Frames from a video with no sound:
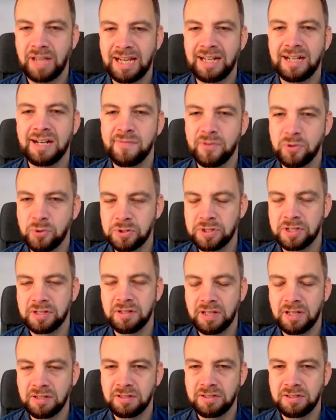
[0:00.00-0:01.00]
A levels
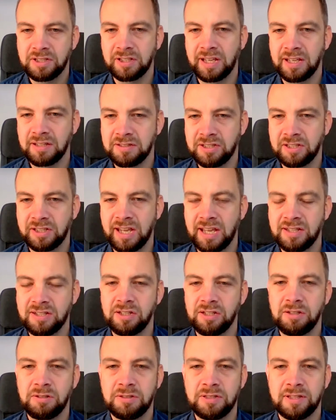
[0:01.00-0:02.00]
and to get
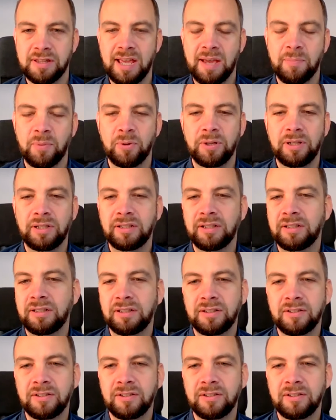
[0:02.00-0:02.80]
you to that point?